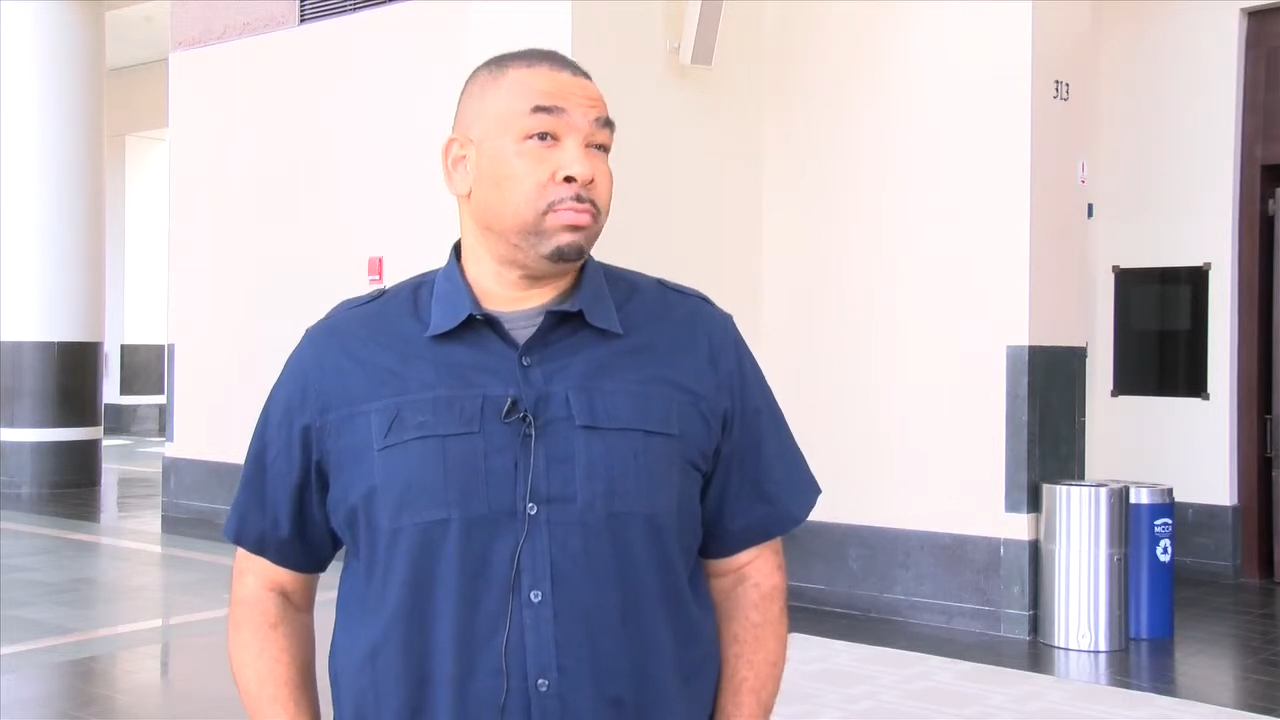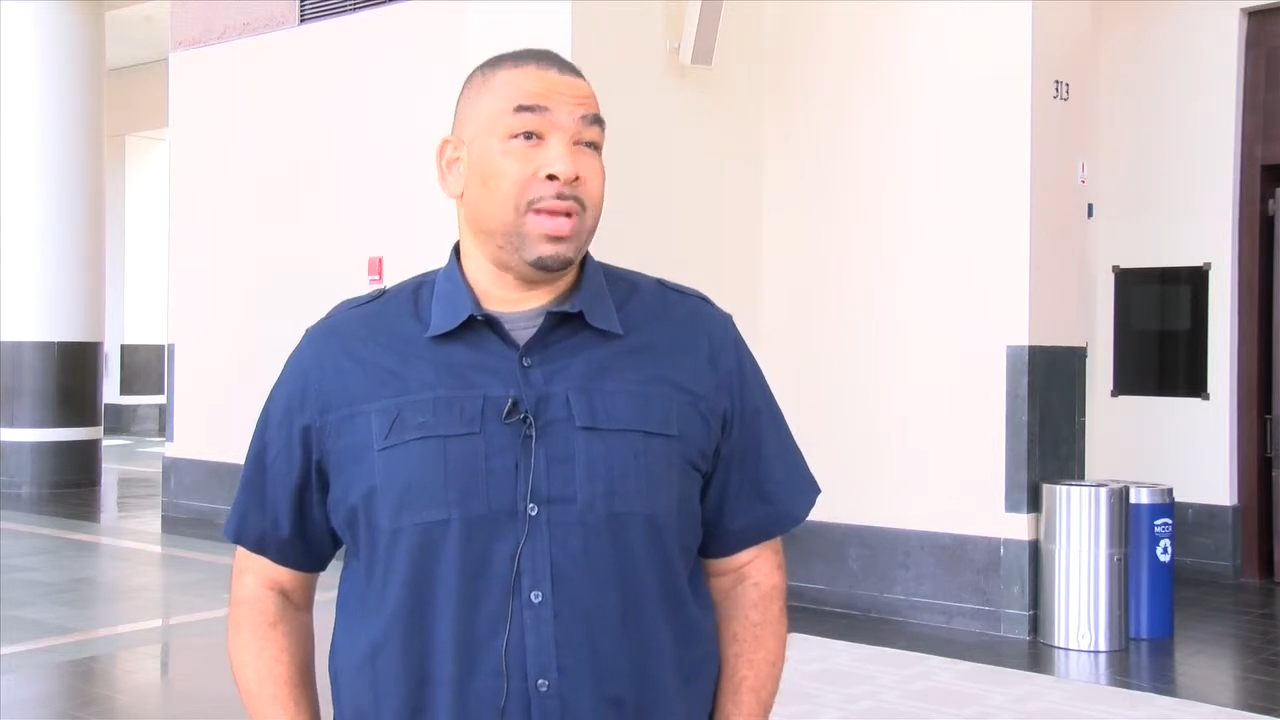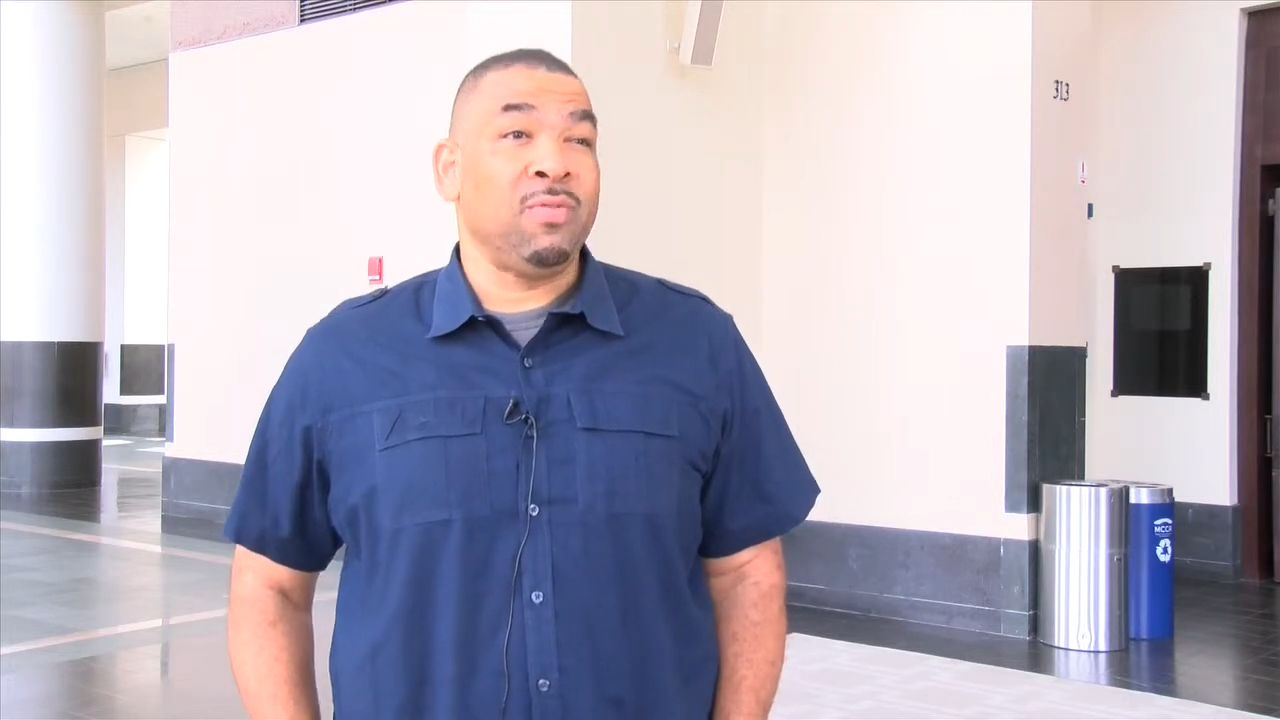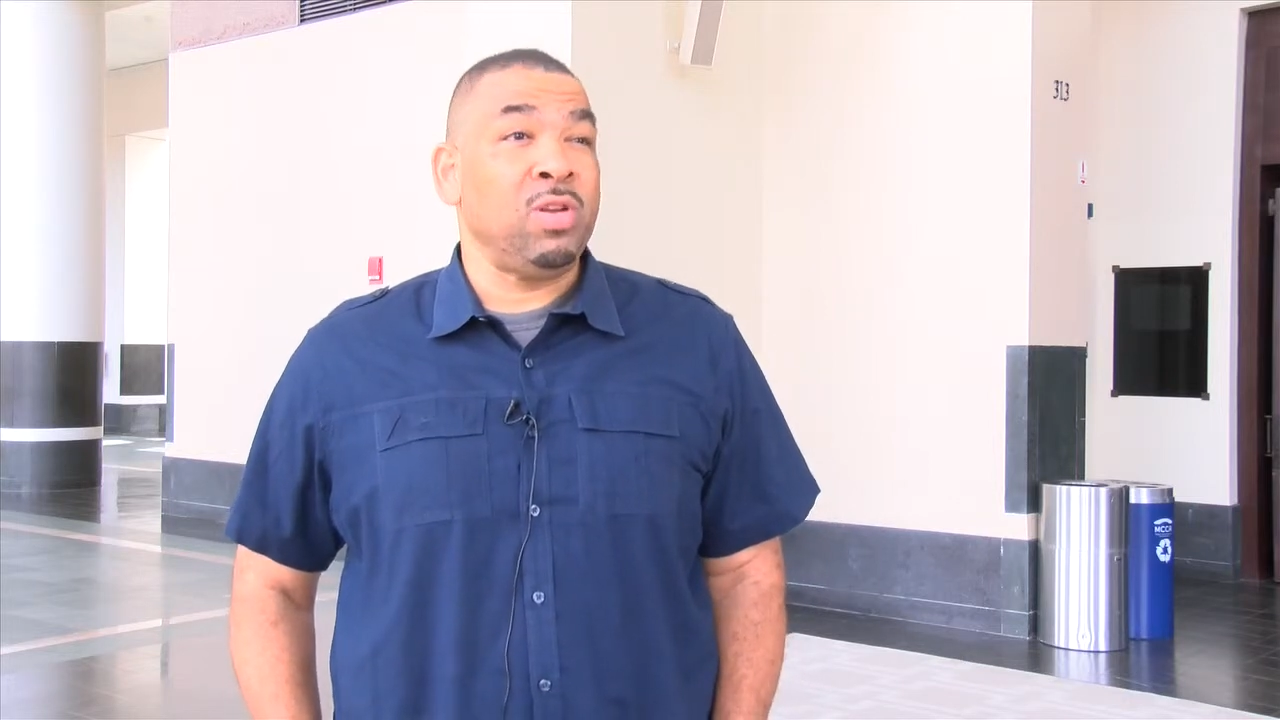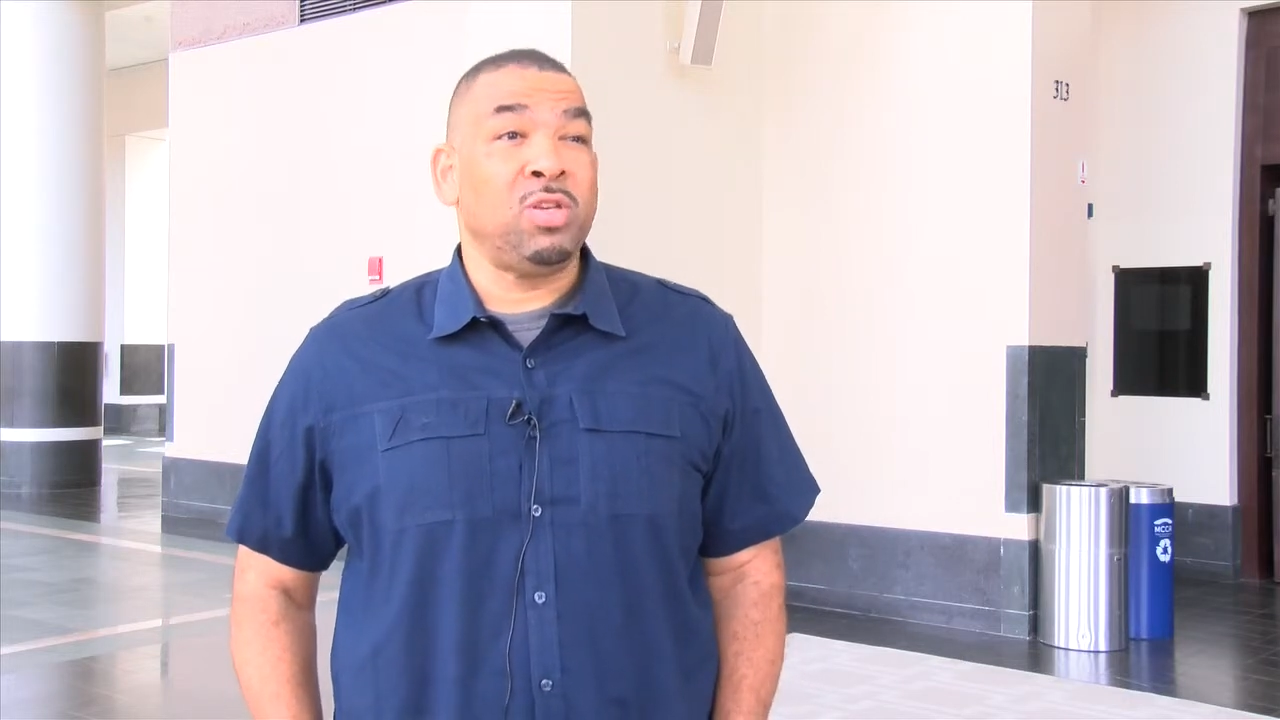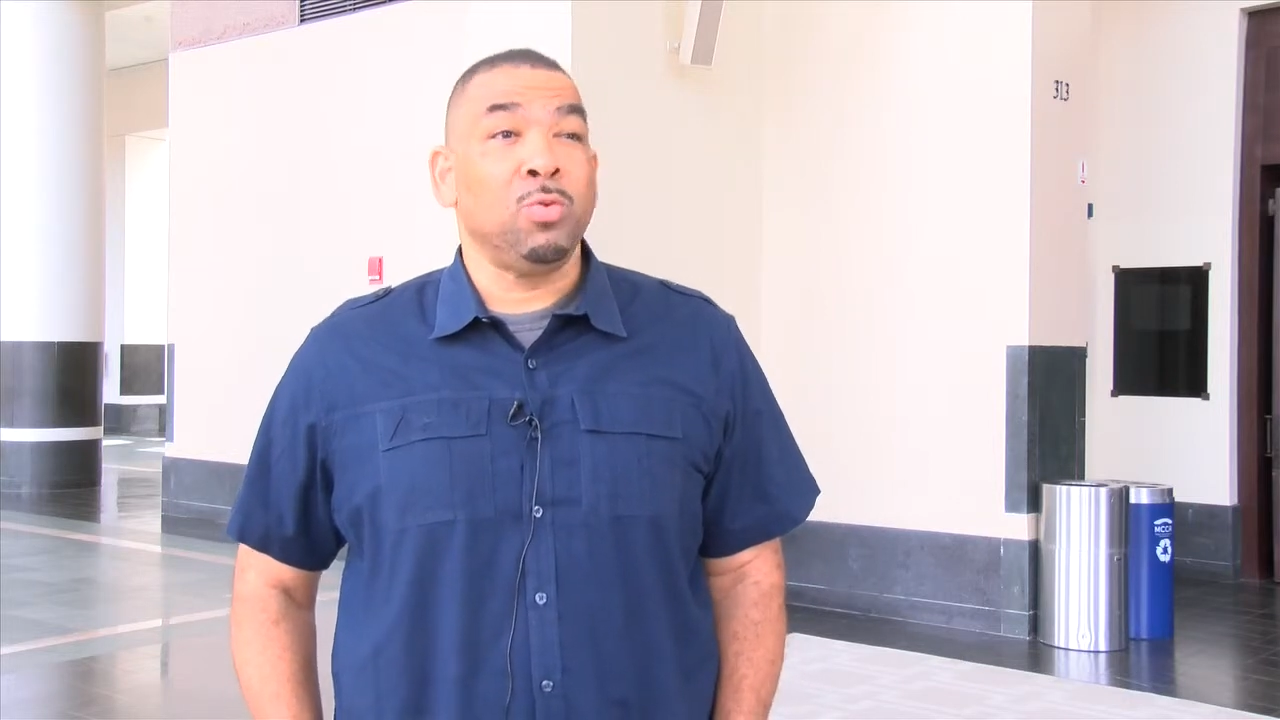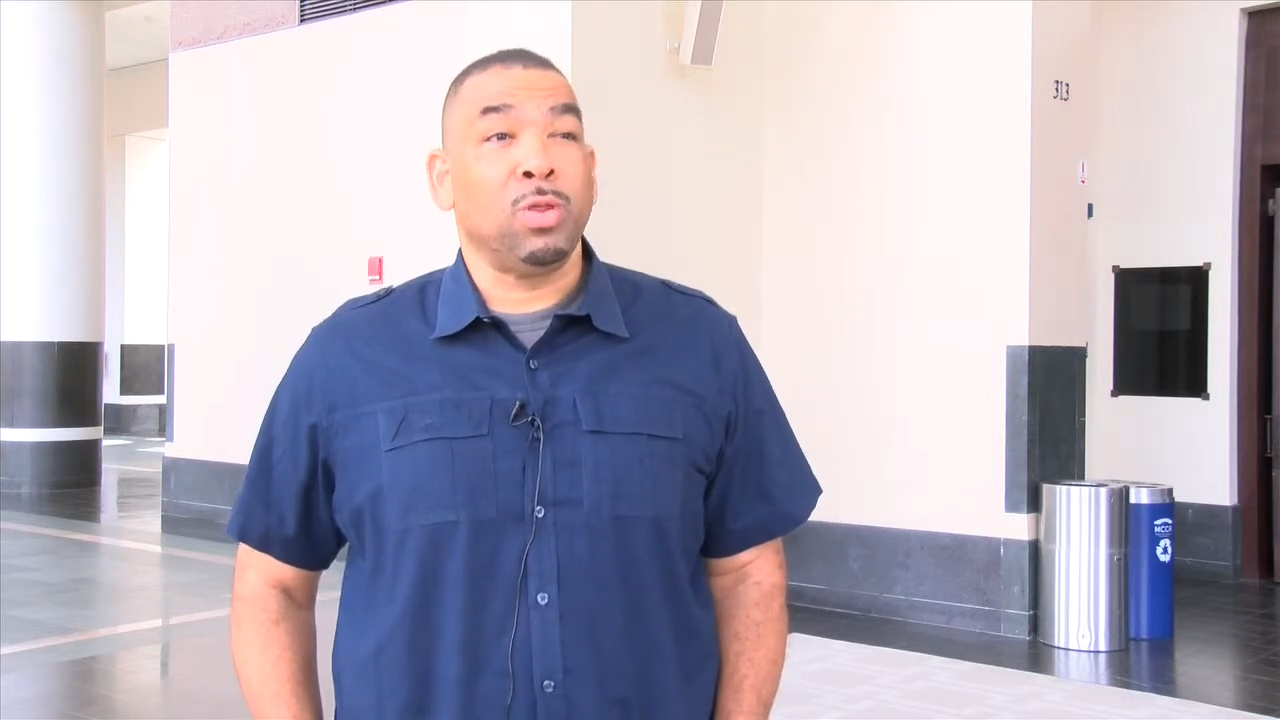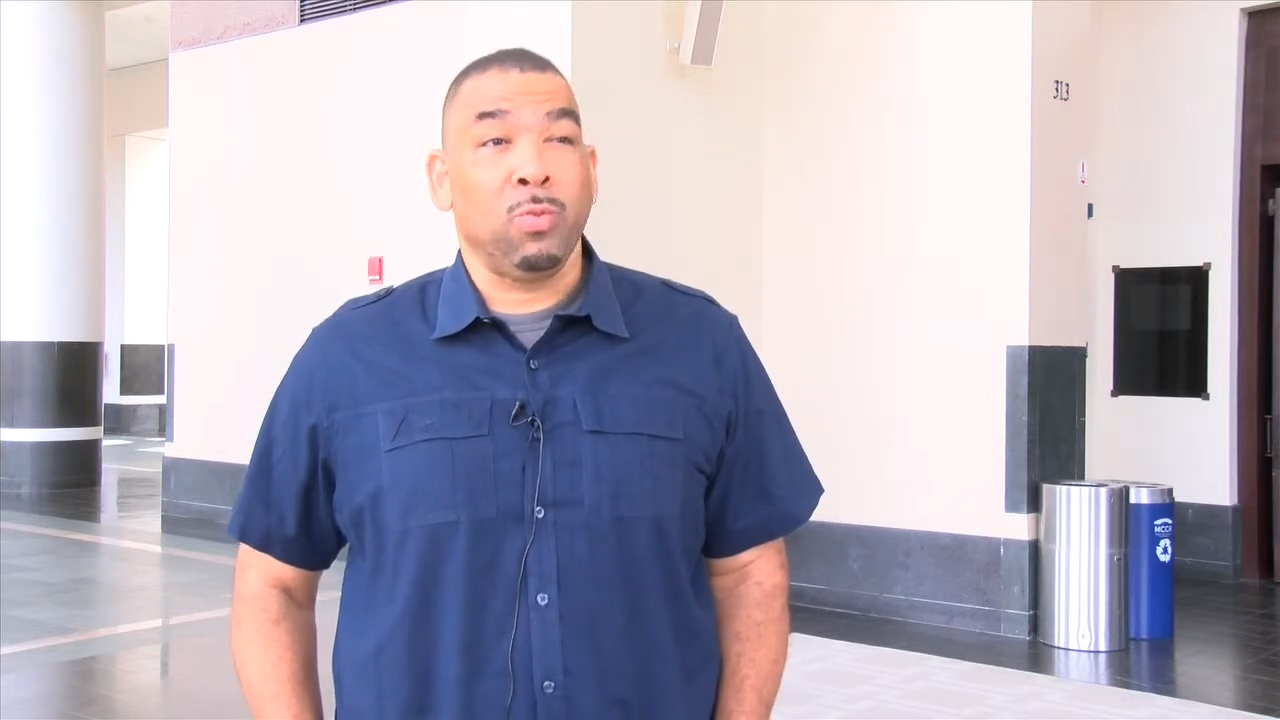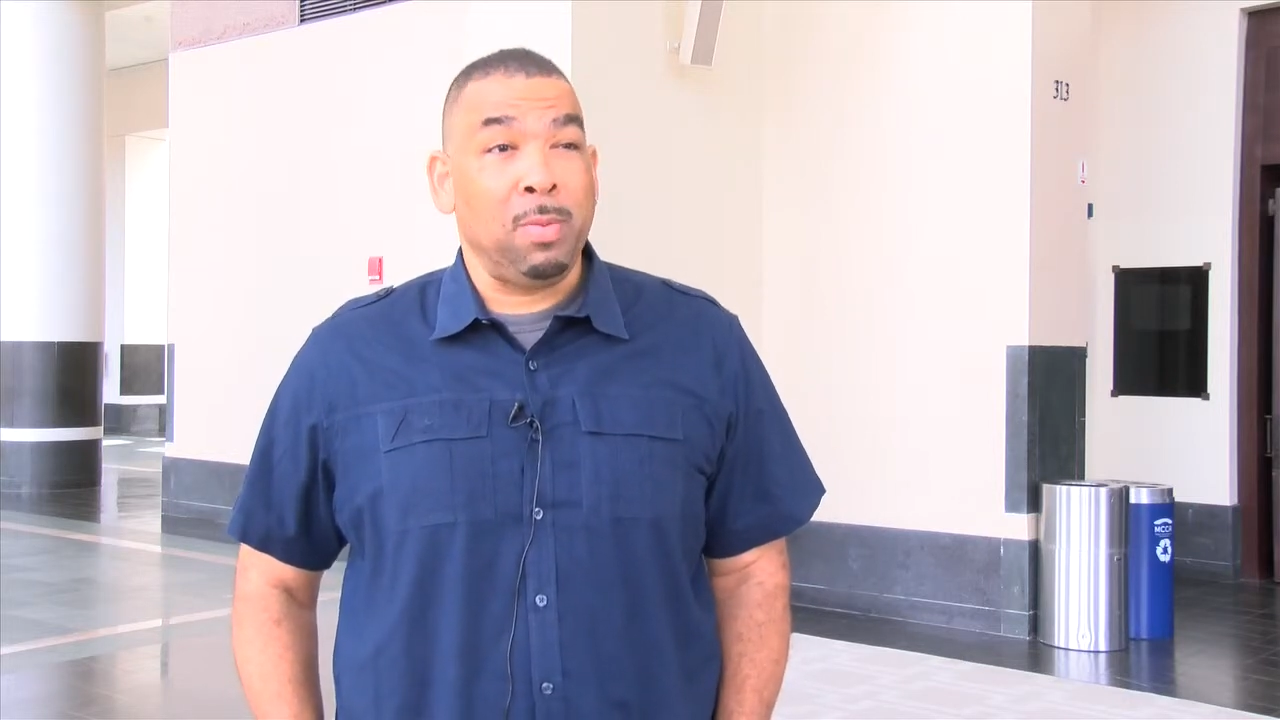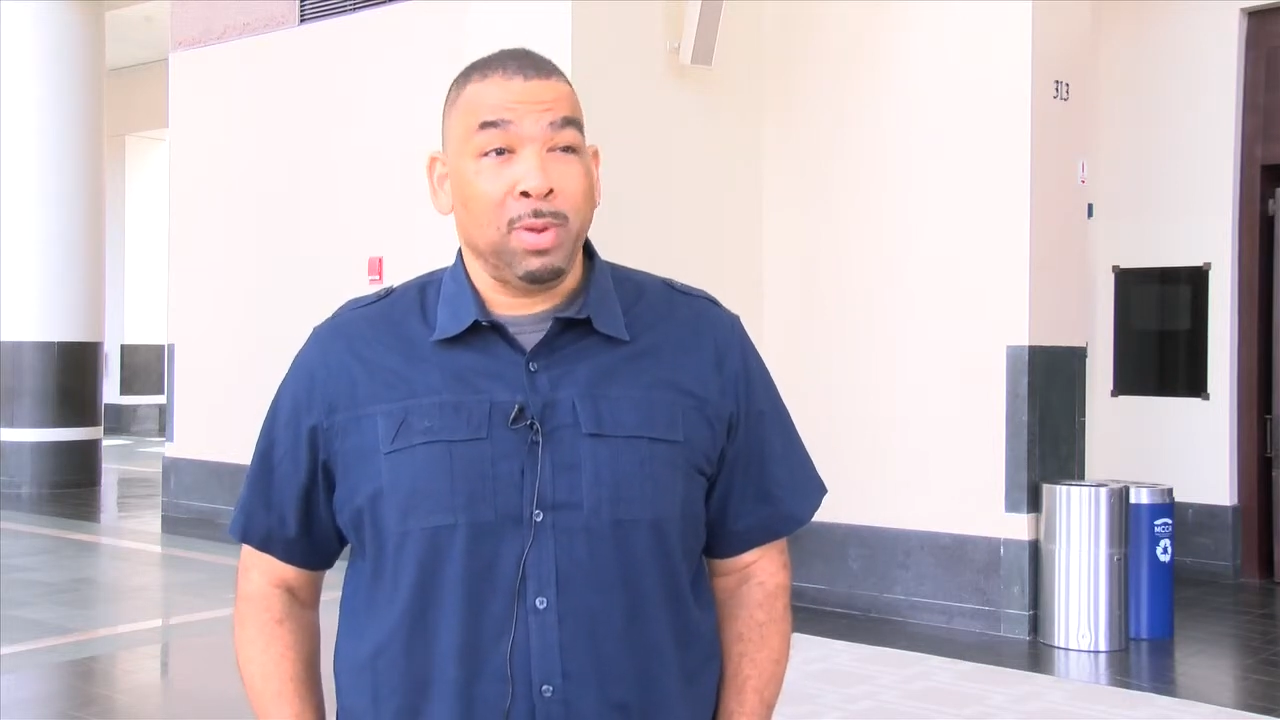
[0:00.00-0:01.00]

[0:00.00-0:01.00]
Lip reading: every 2 or 3